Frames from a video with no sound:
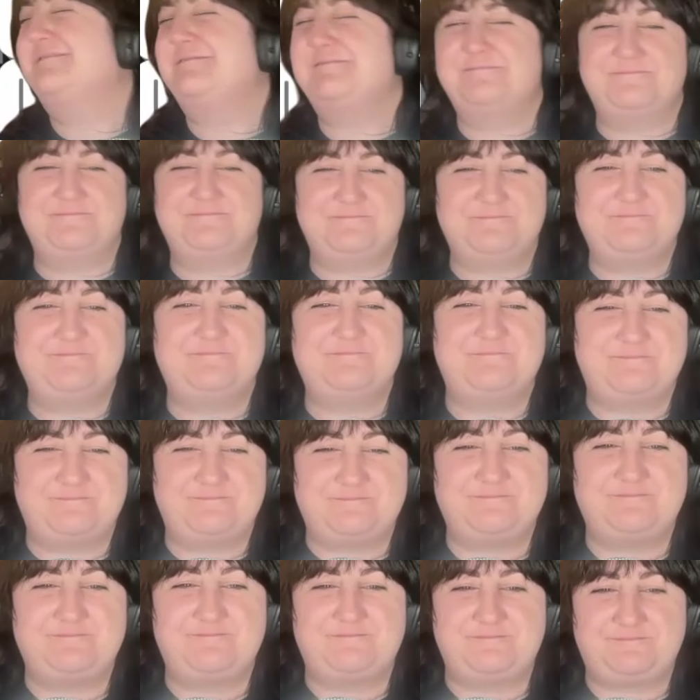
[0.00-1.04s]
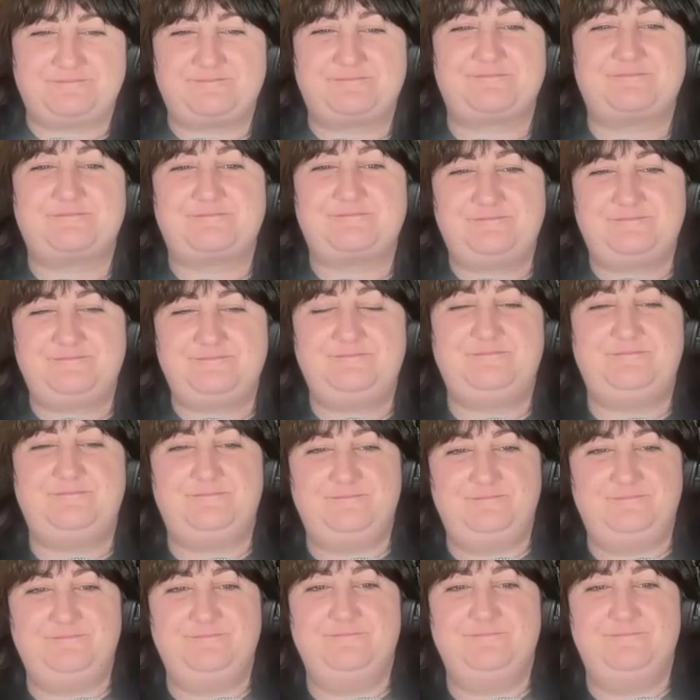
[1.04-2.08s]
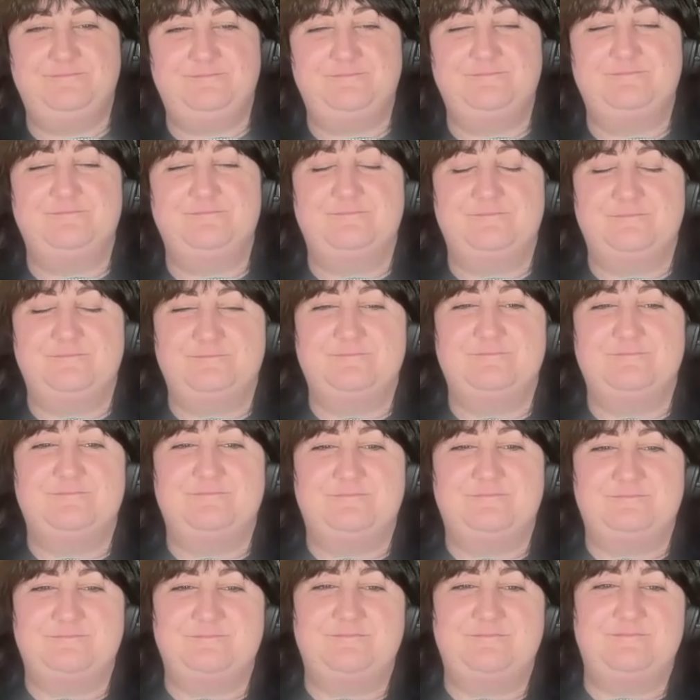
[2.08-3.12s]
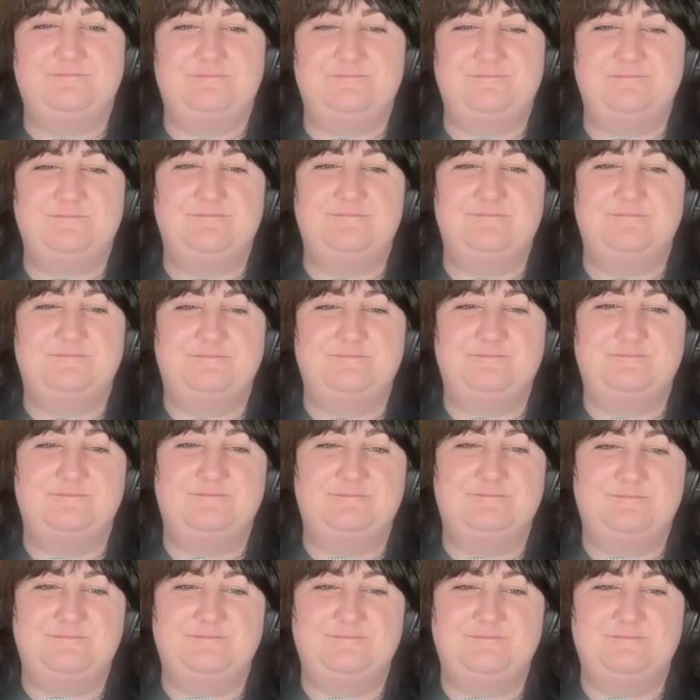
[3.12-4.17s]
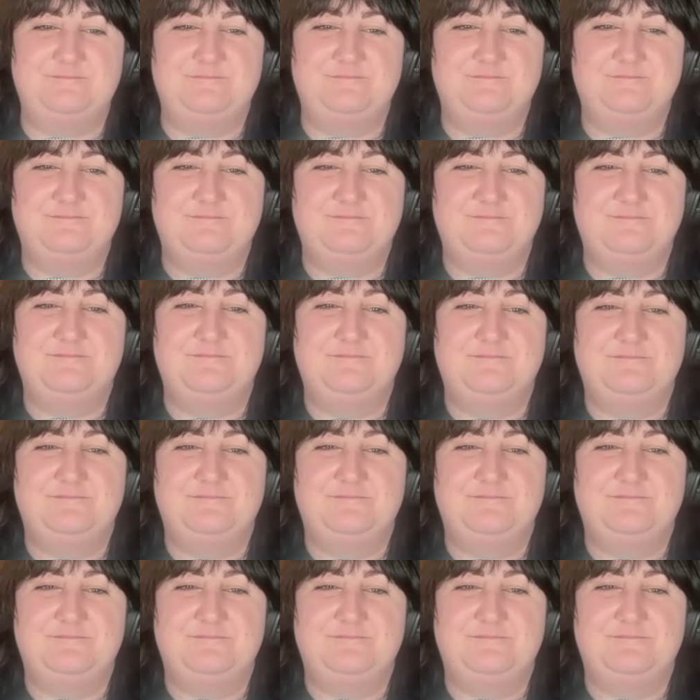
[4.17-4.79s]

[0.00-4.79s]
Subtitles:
This person isn't speaking.